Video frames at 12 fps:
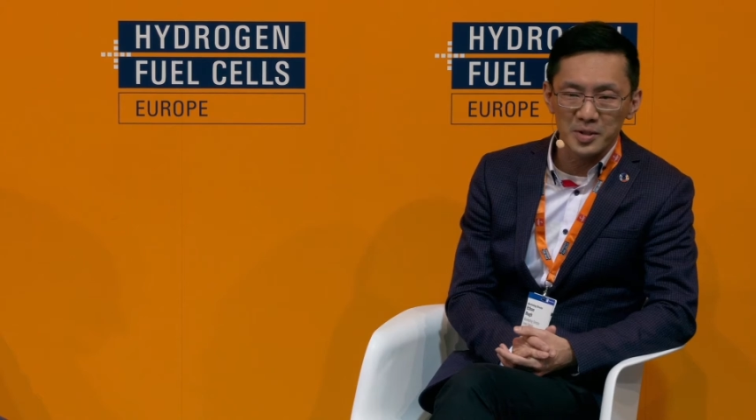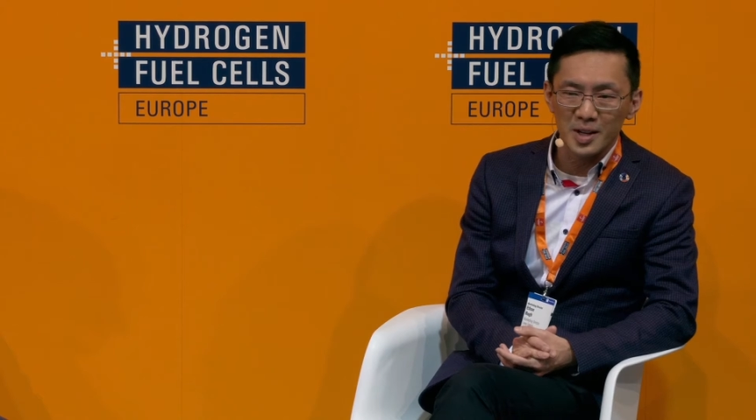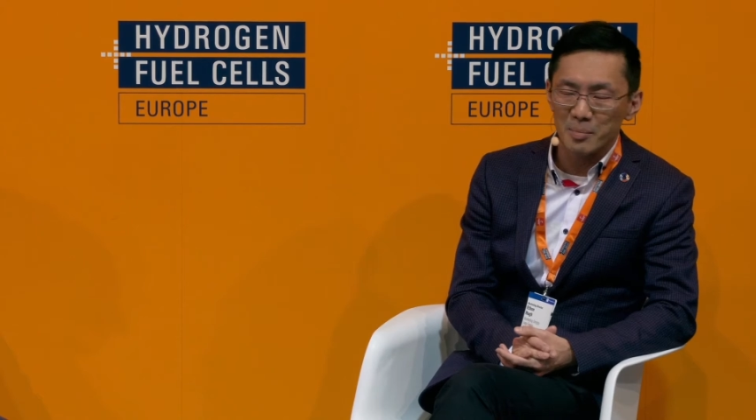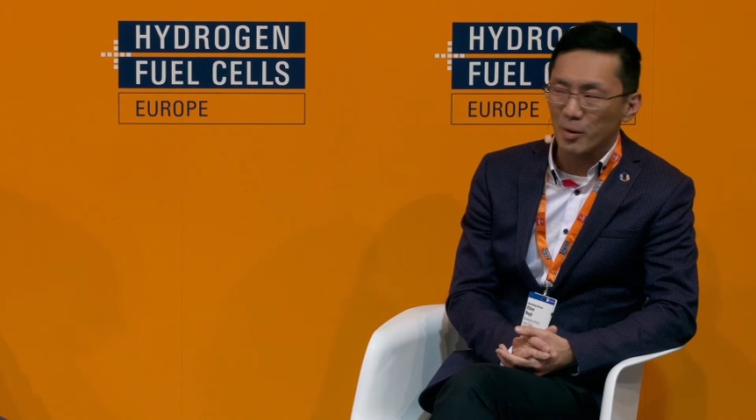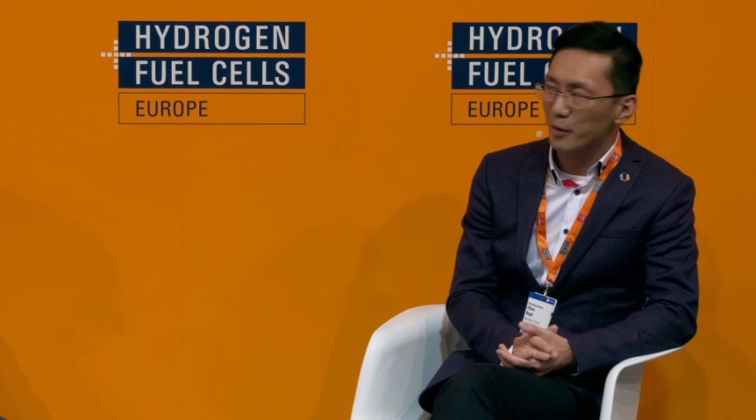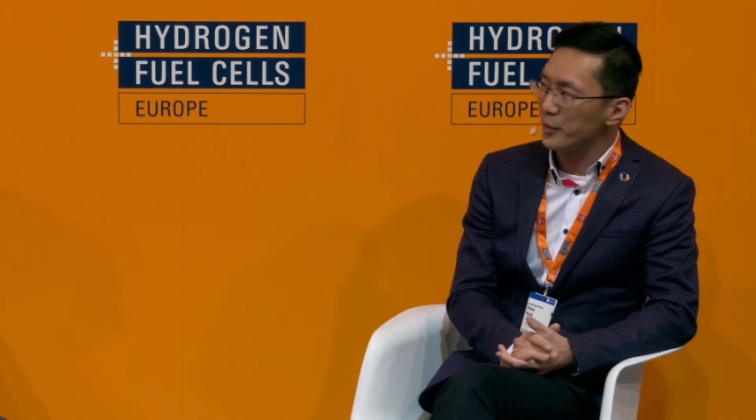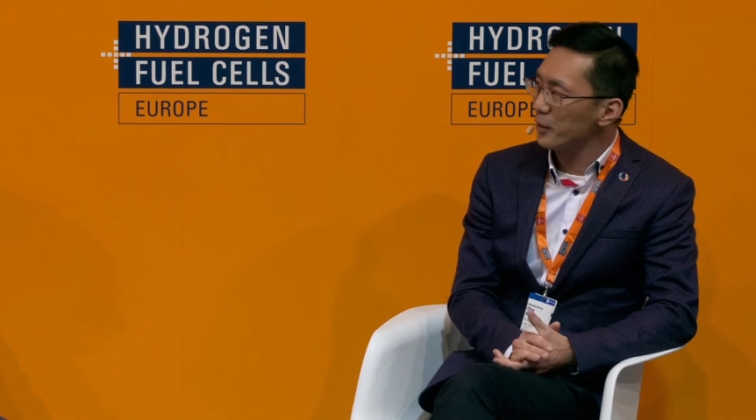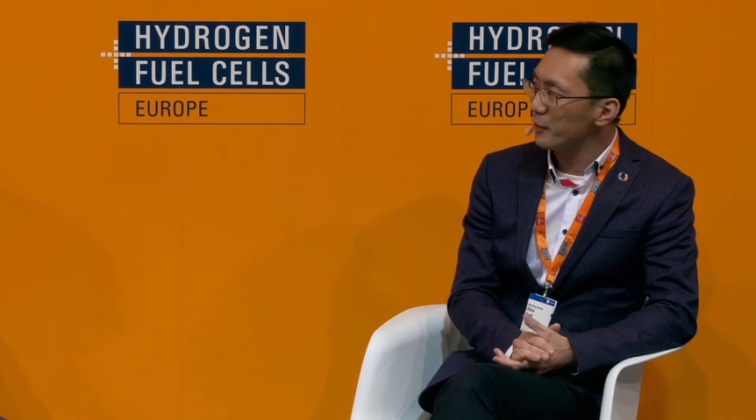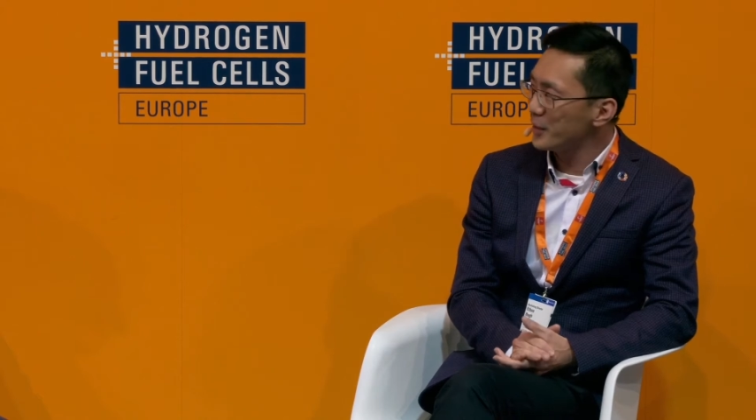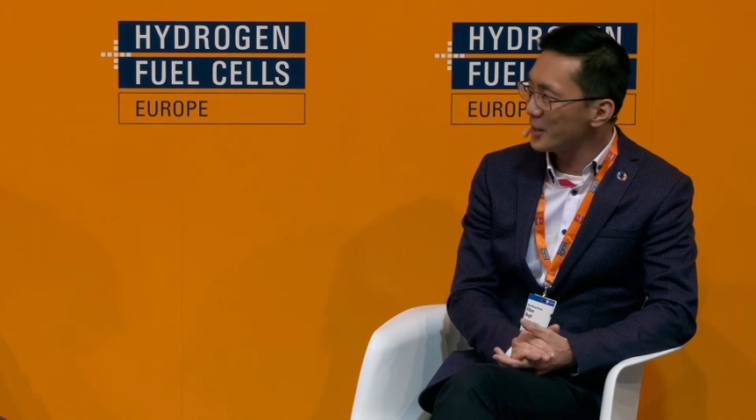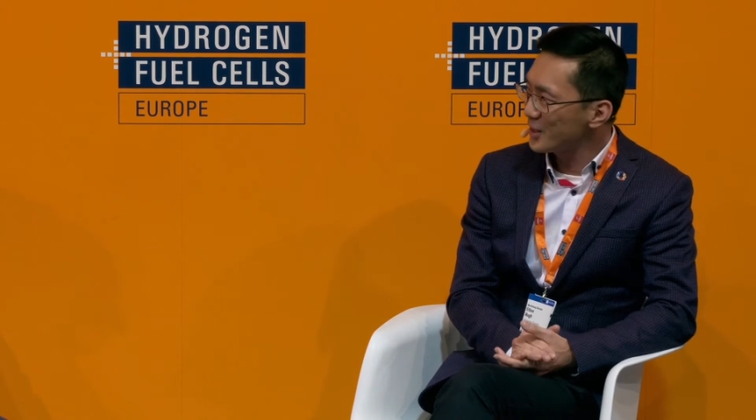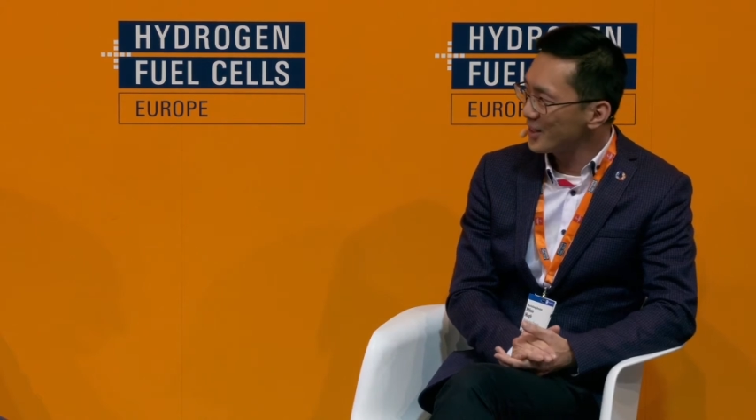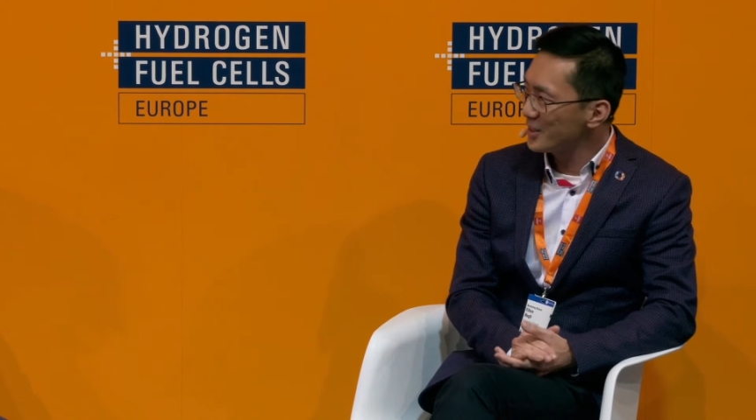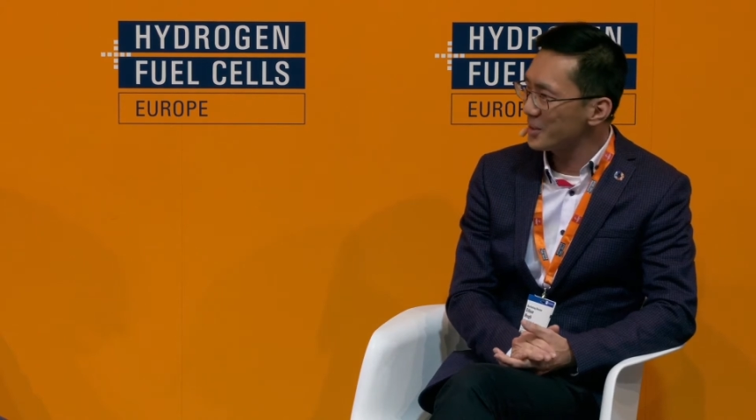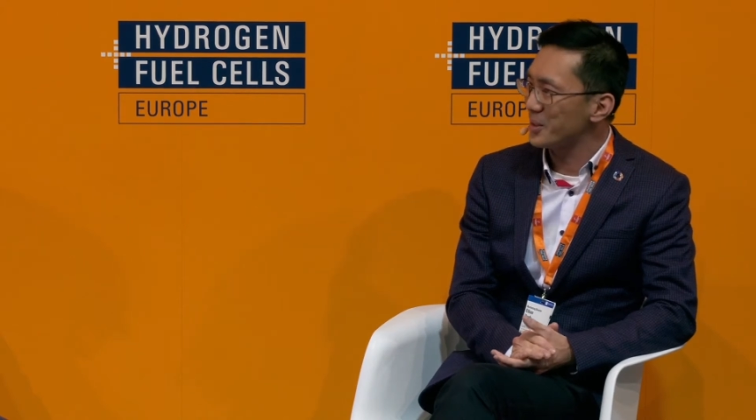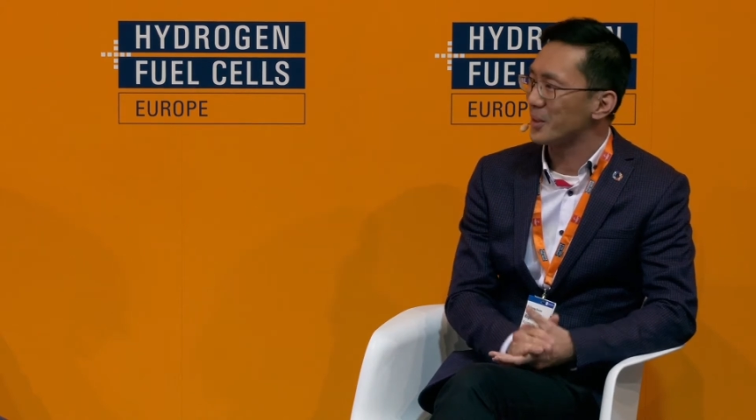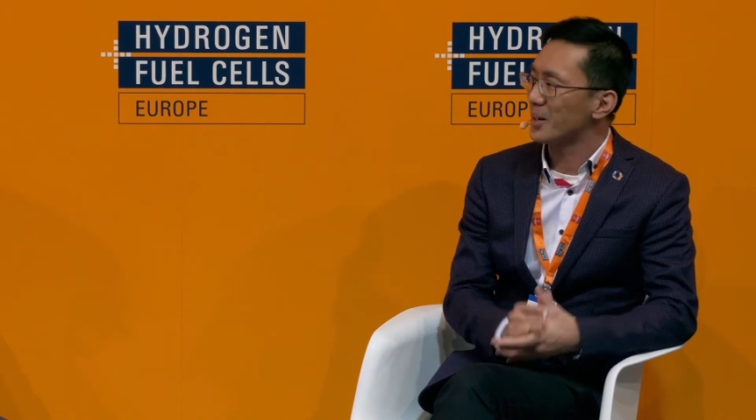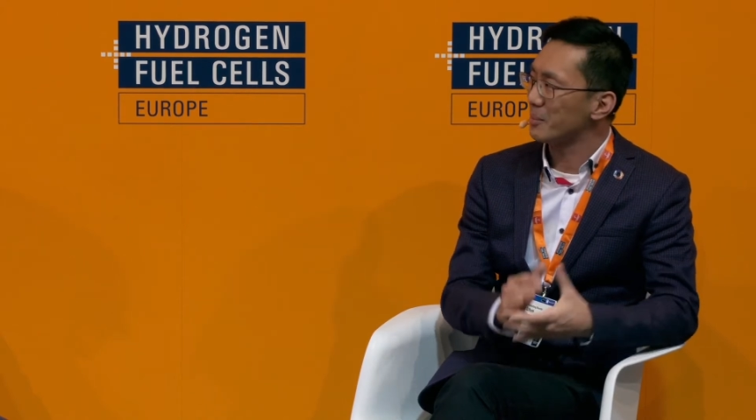more fuel efficient,
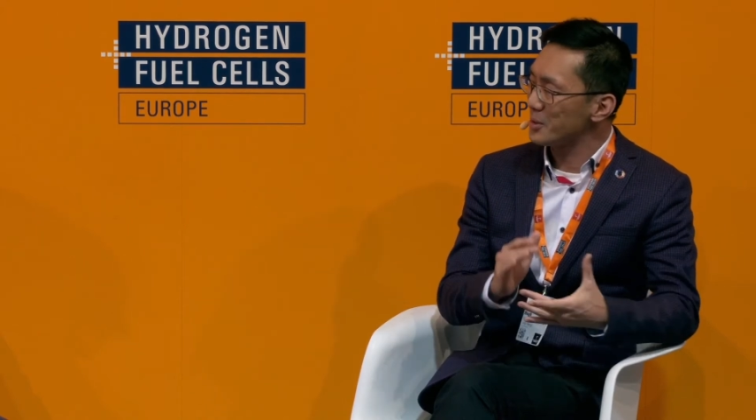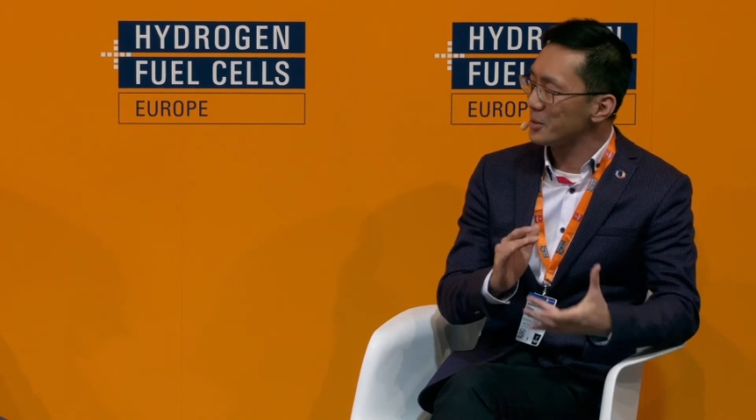you're